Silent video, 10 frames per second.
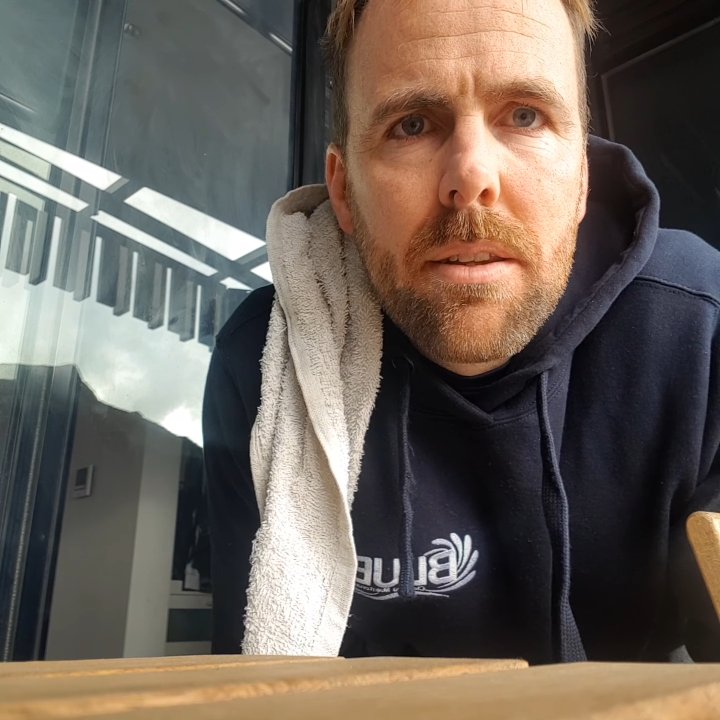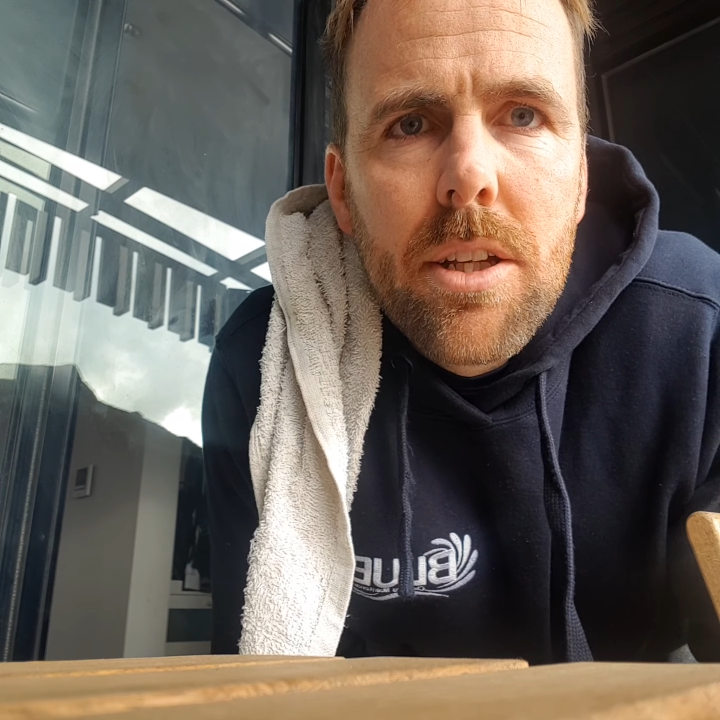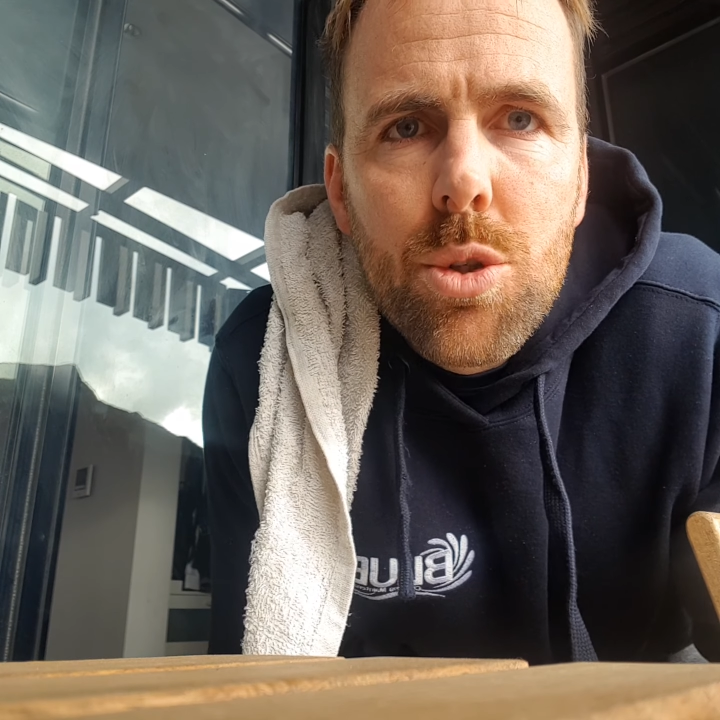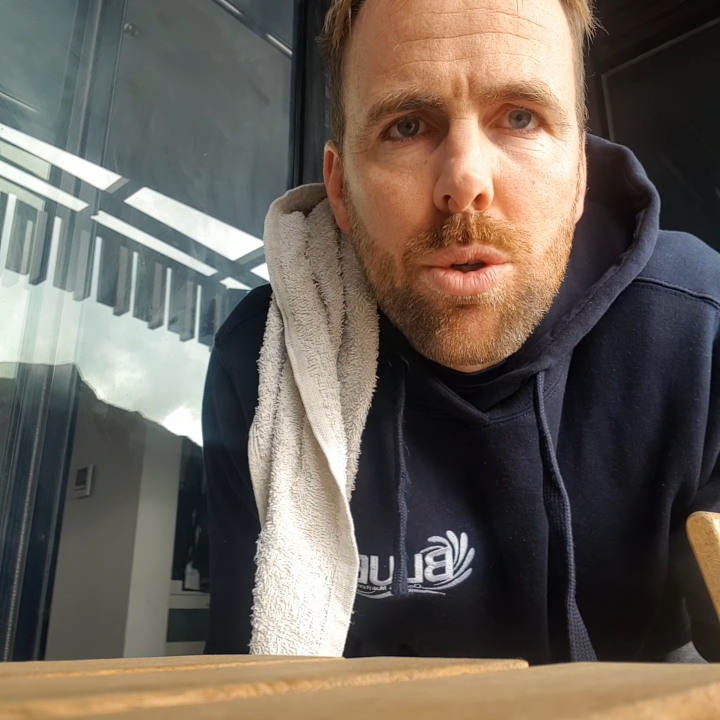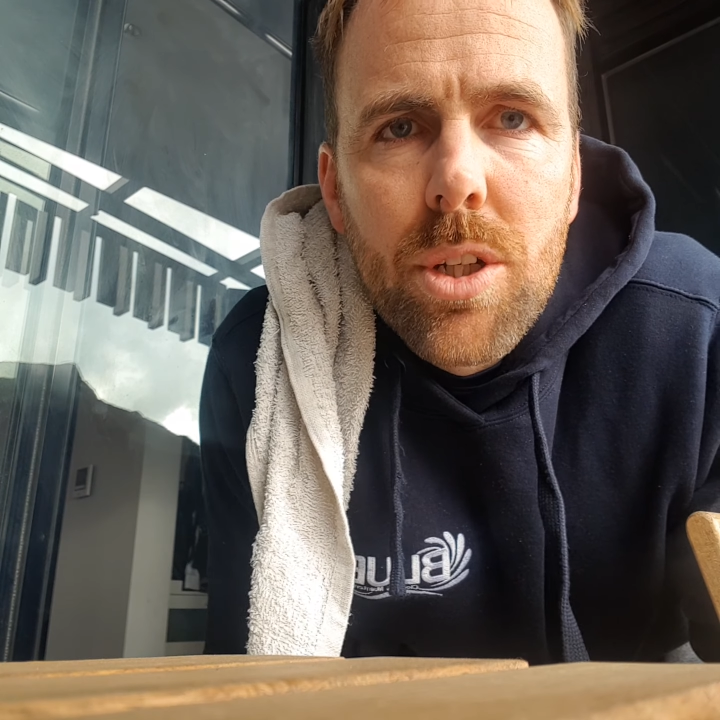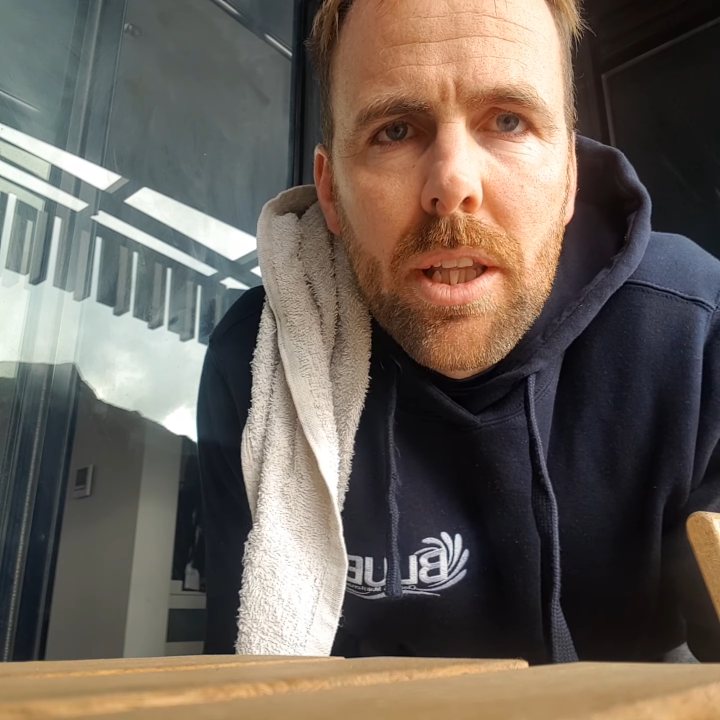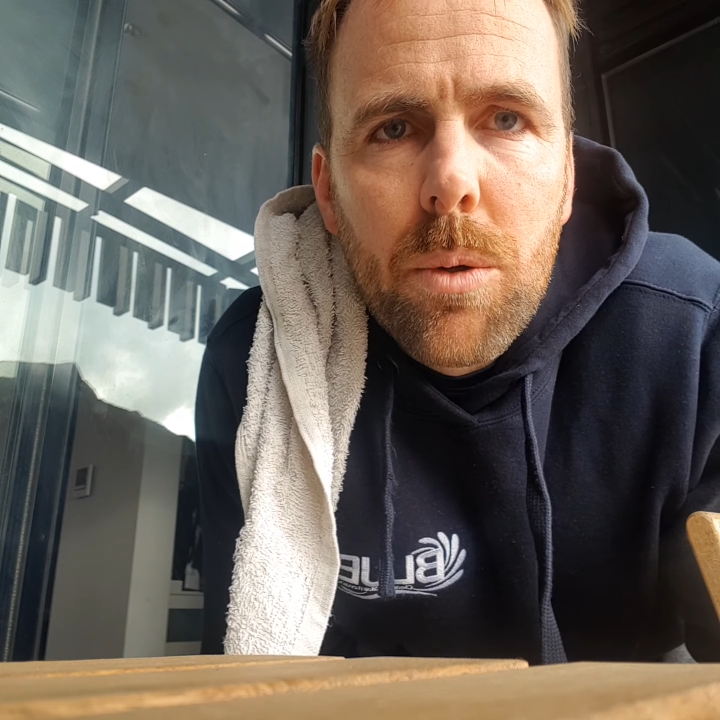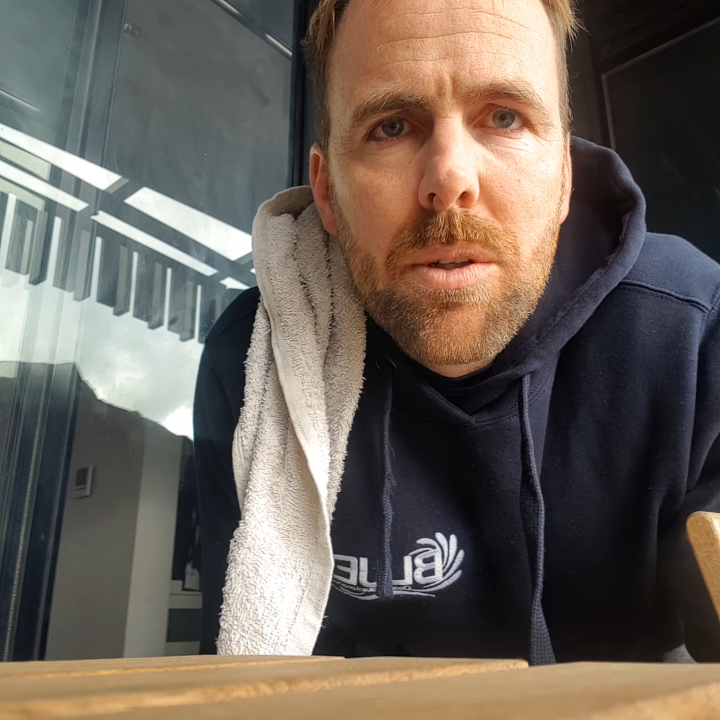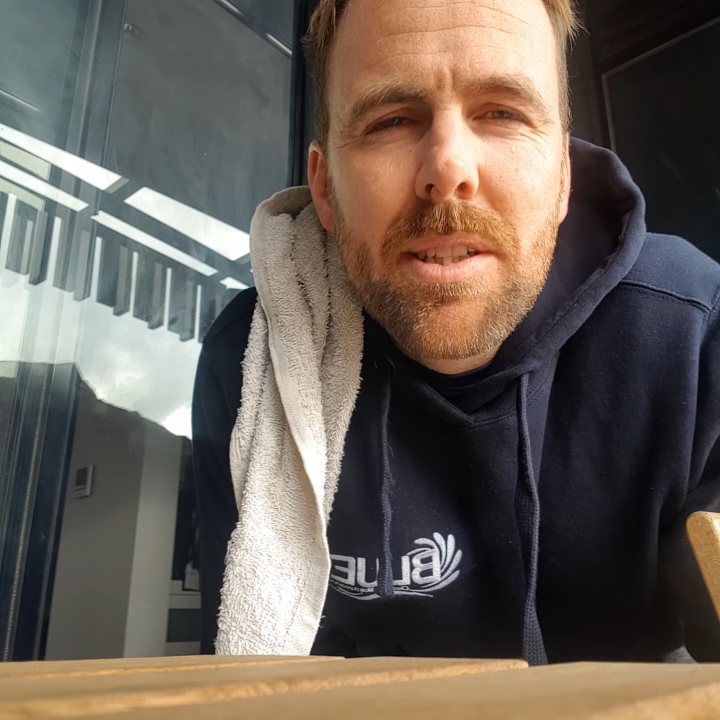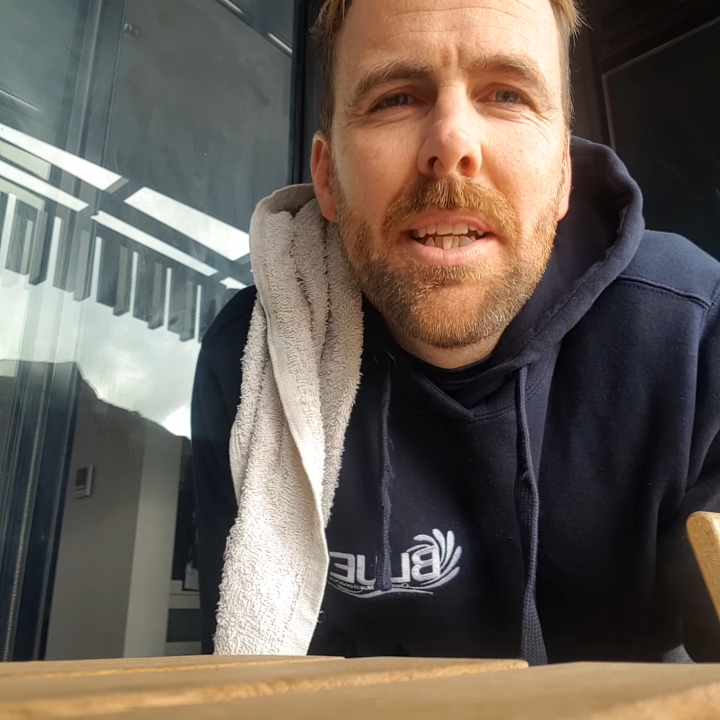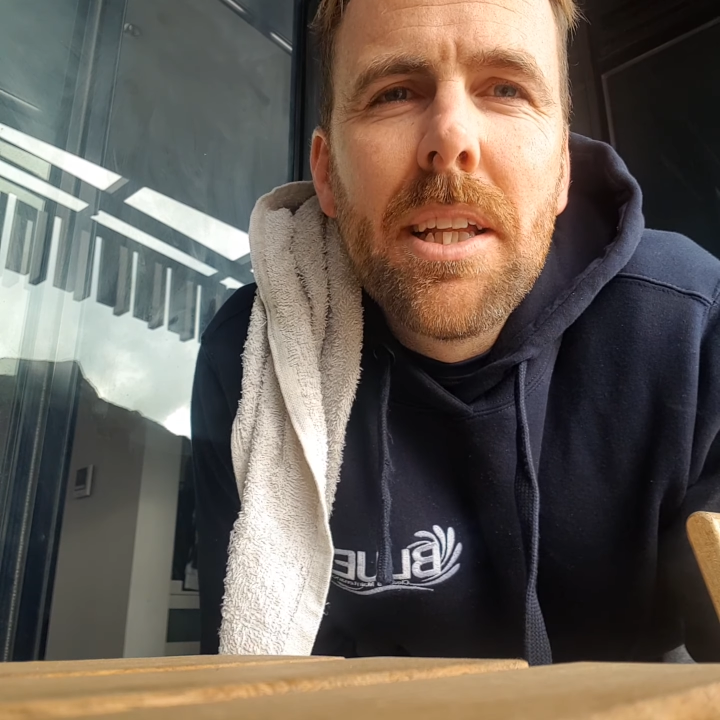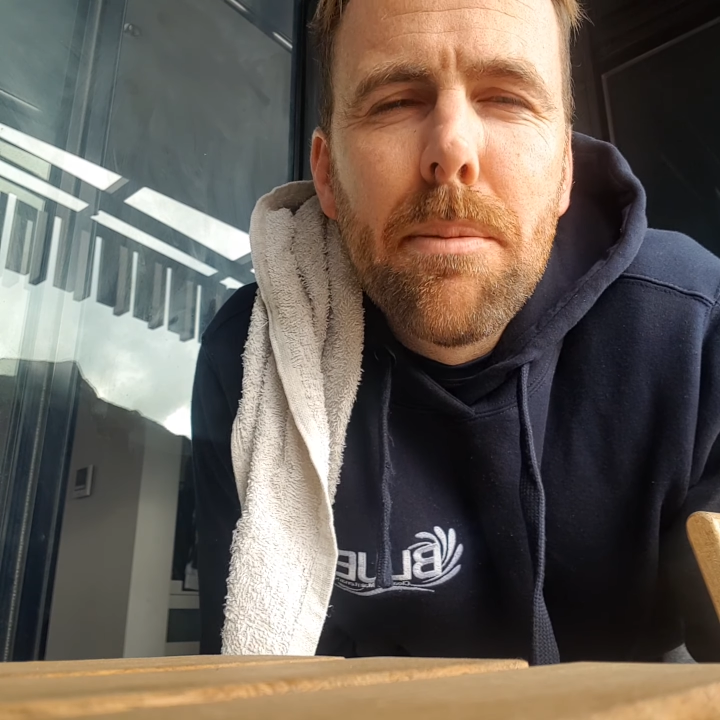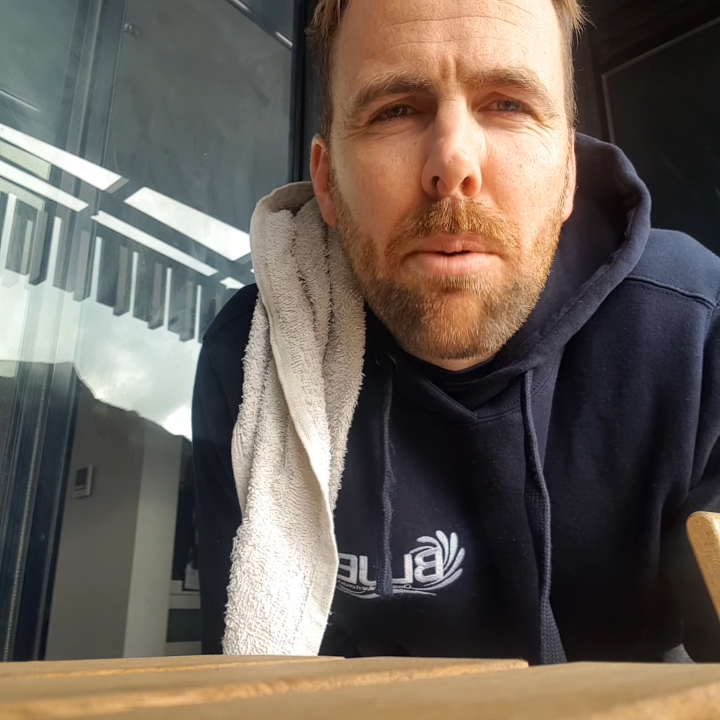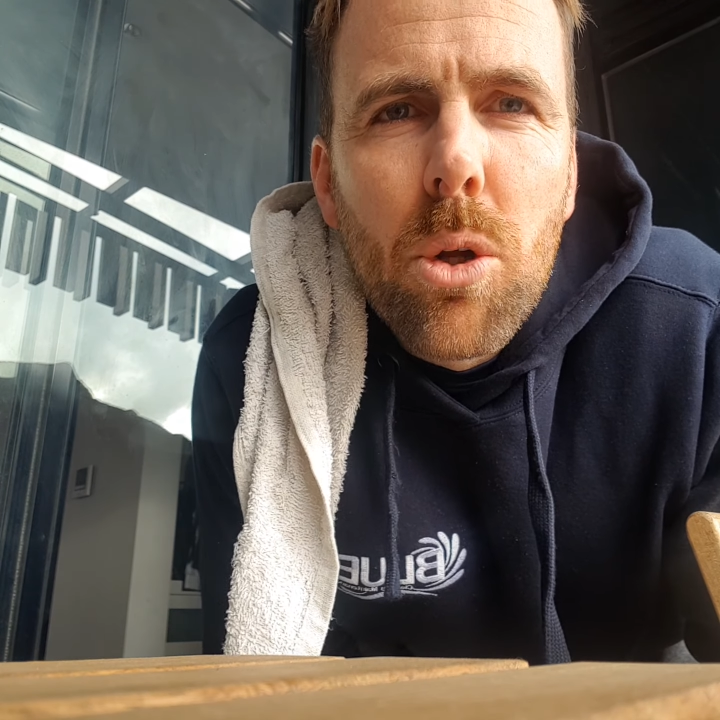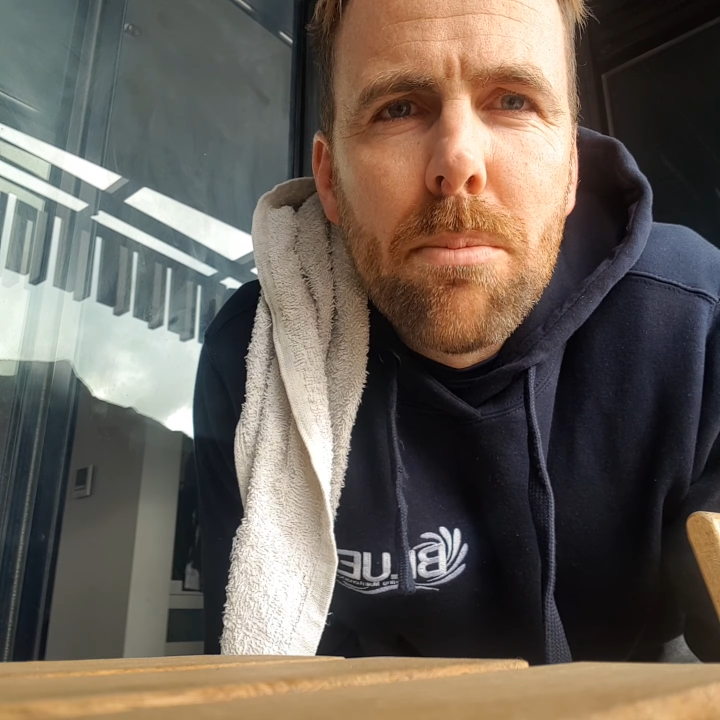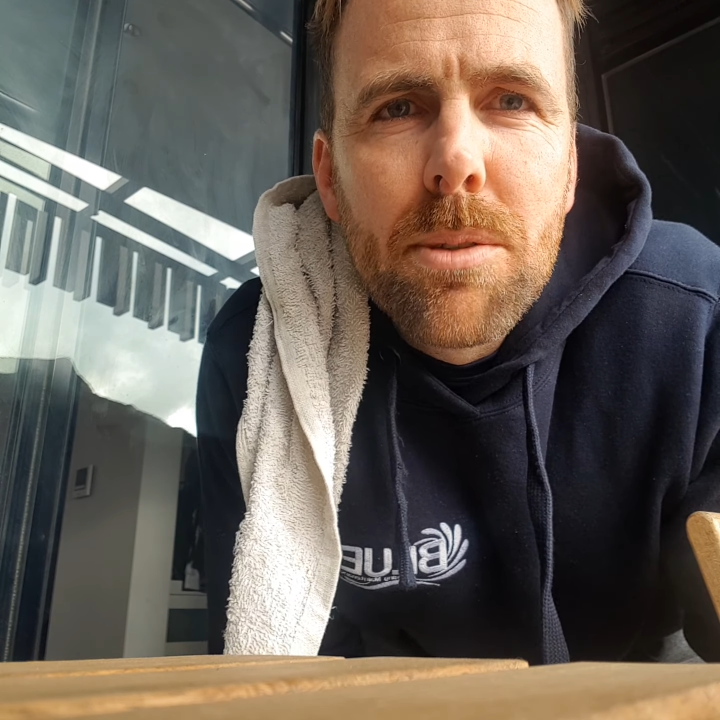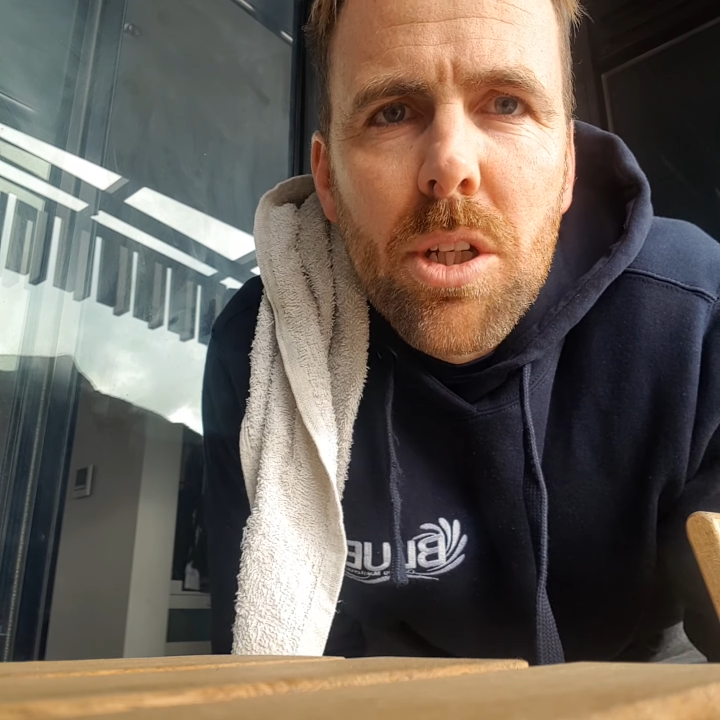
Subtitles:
dishwashing liquid's sitting at the bottom.